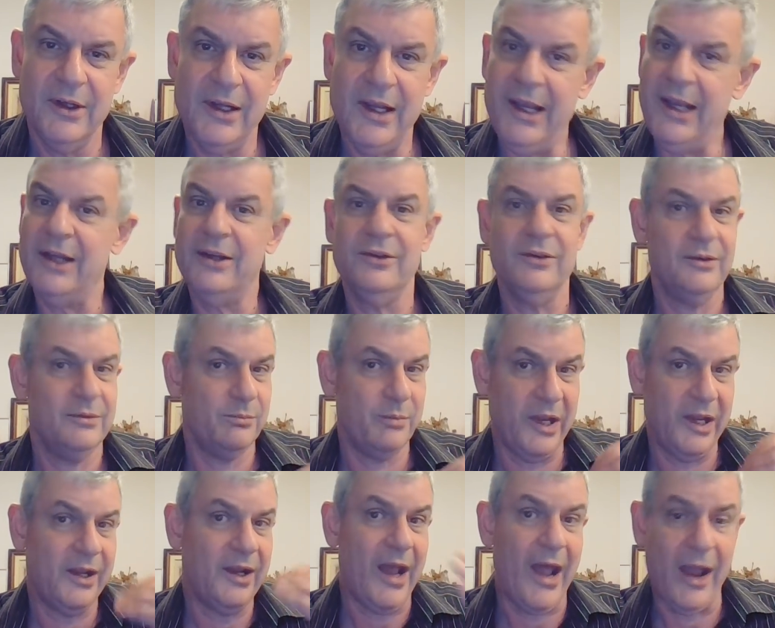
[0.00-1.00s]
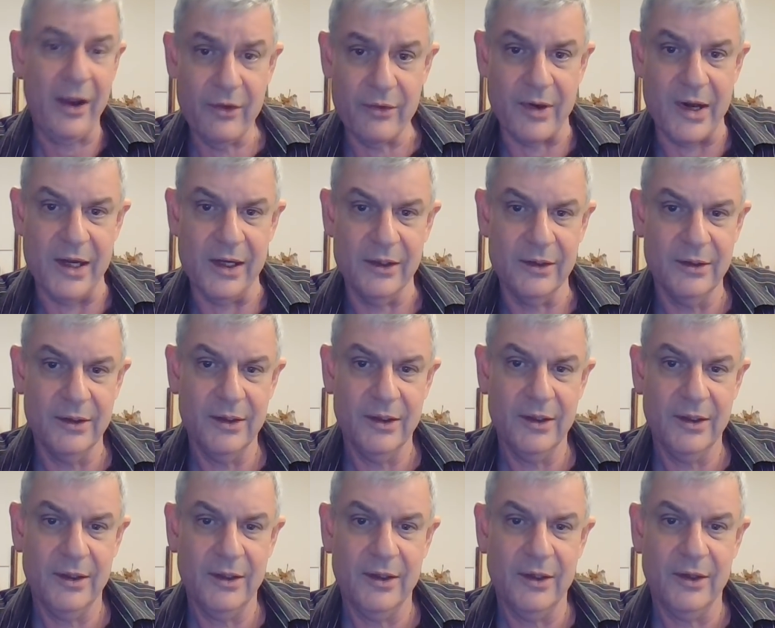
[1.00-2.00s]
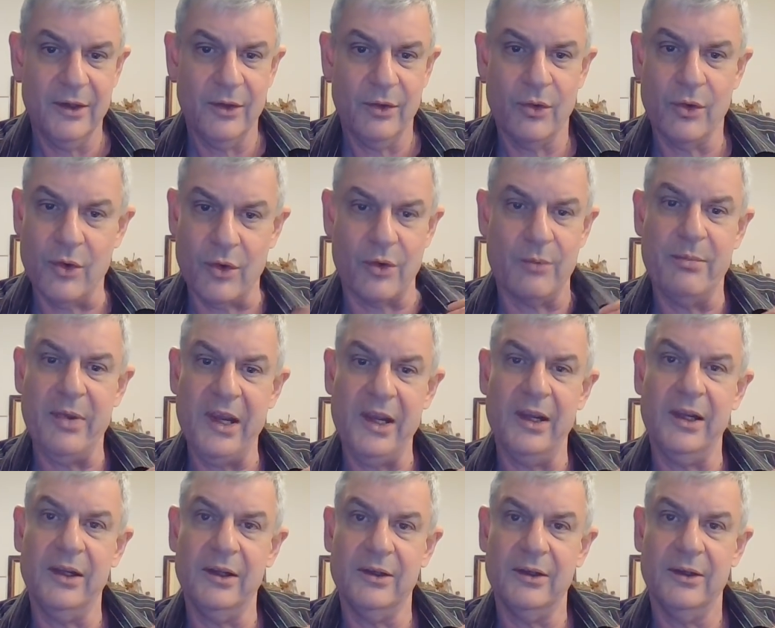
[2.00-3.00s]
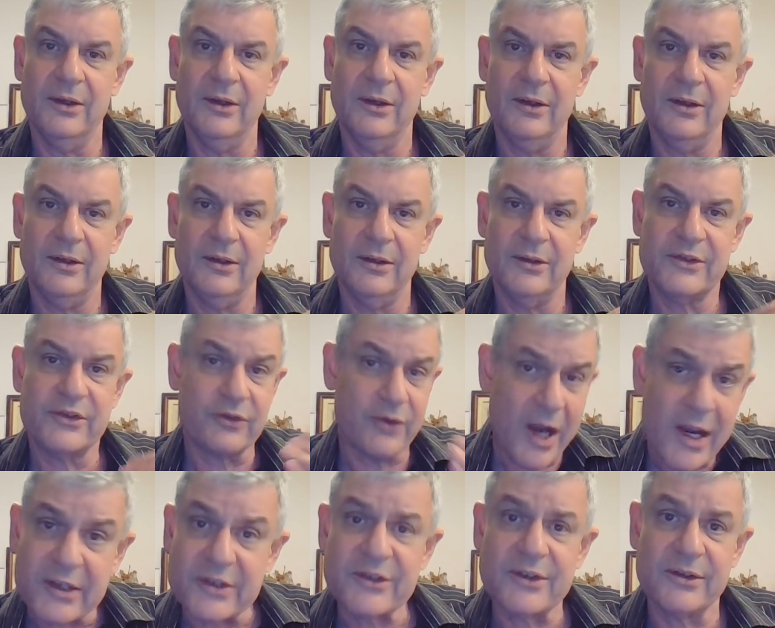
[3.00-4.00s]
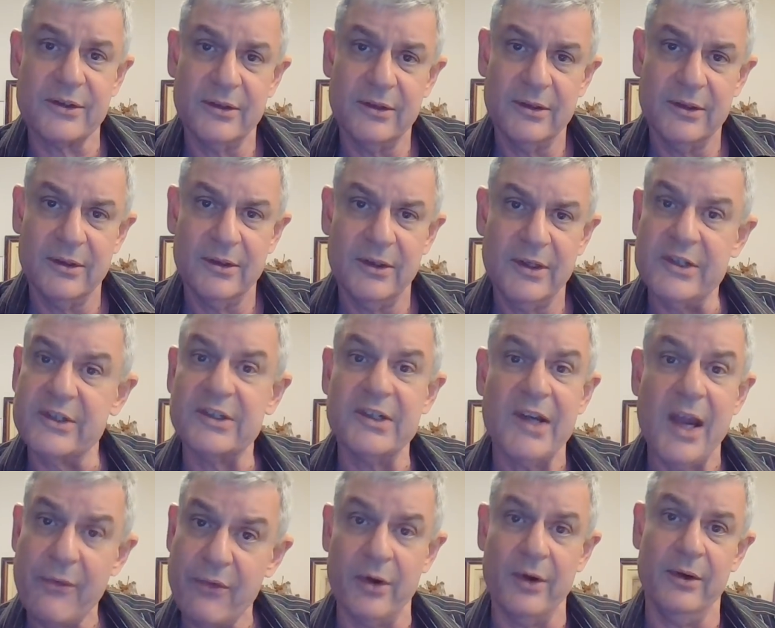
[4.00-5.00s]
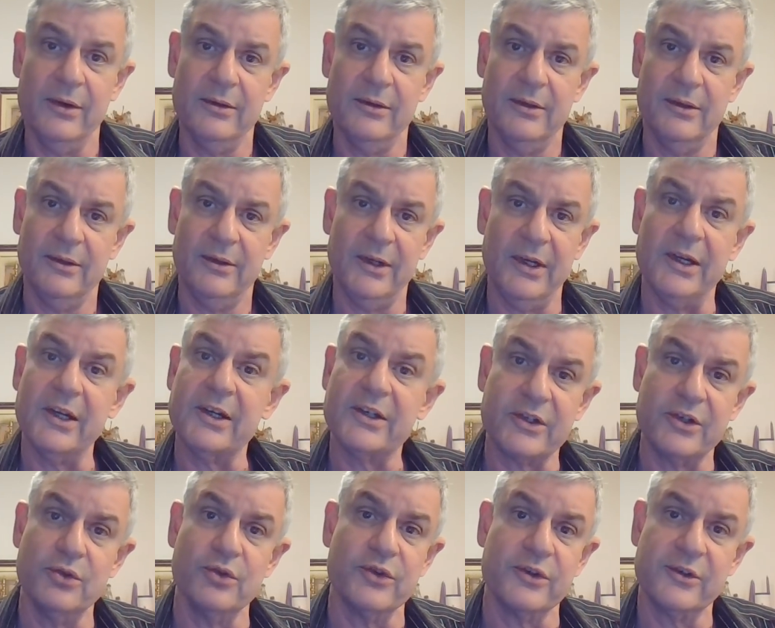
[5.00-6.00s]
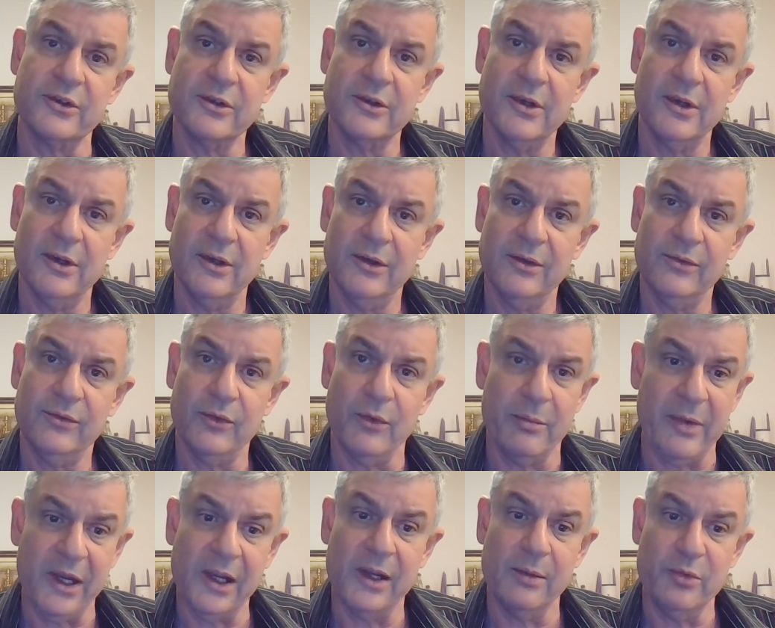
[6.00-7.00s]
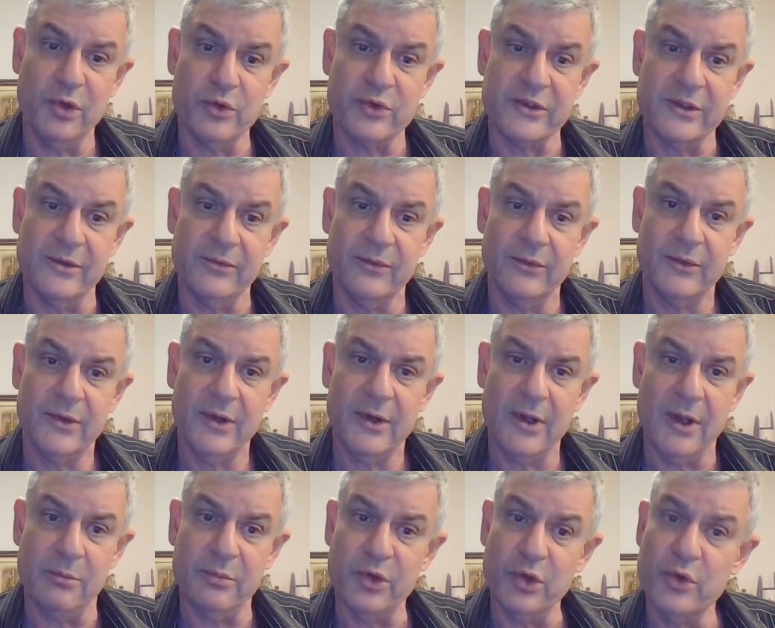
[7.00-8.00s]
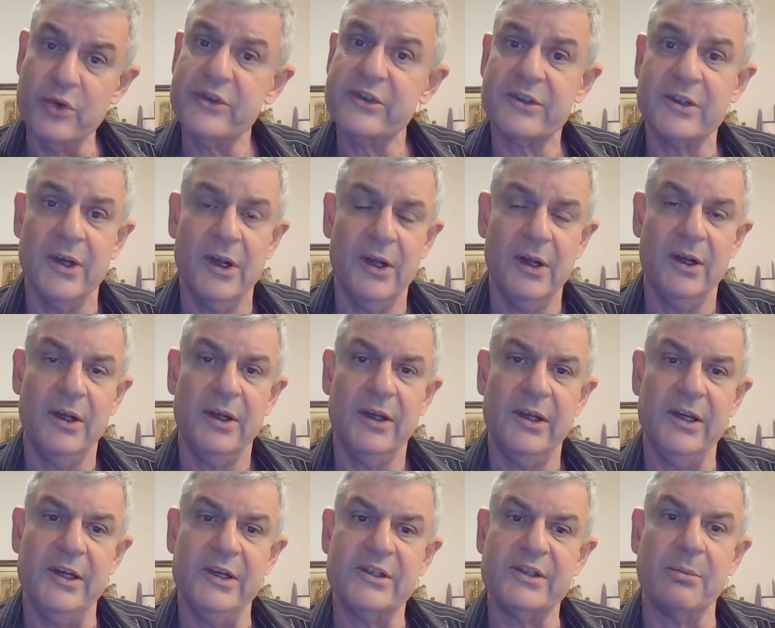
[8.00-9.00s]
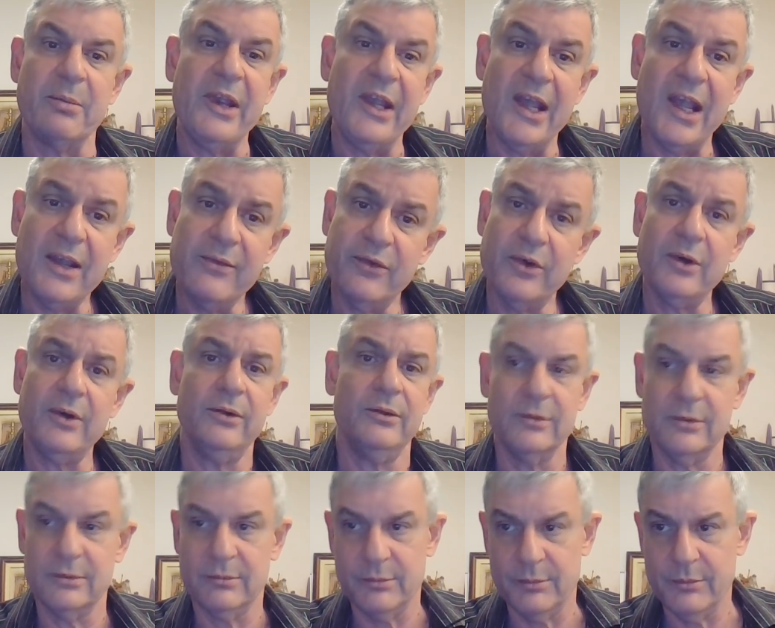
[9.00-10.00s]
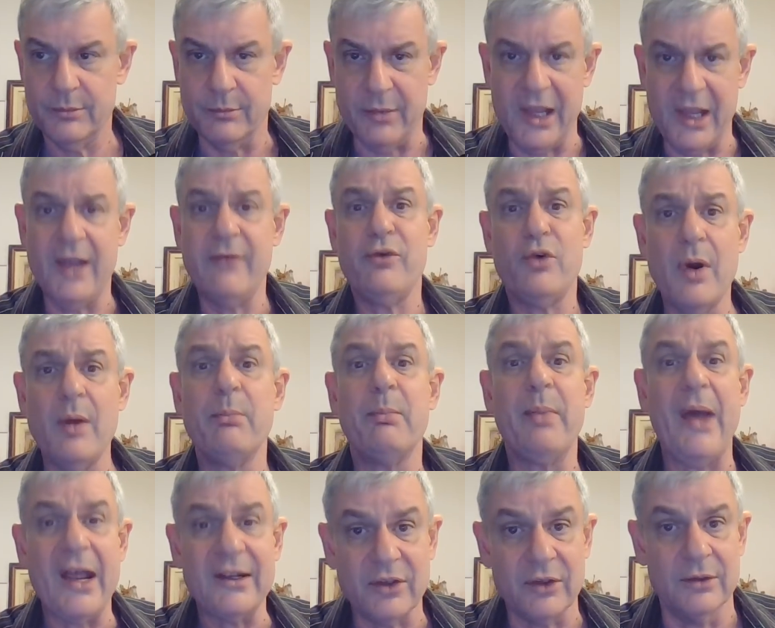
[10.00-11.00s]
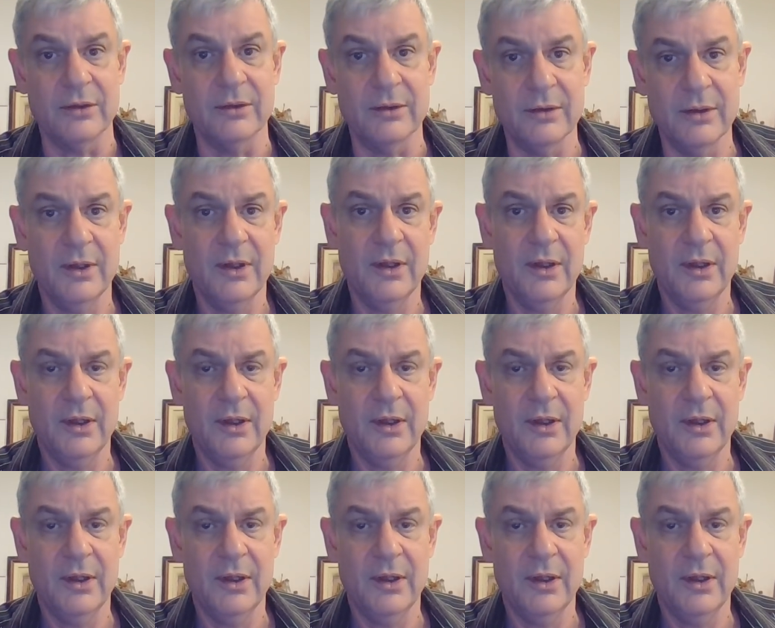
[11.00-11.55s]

And being angry or being stressed is never an excuse for being abusive. Abuse is a behavioral pattern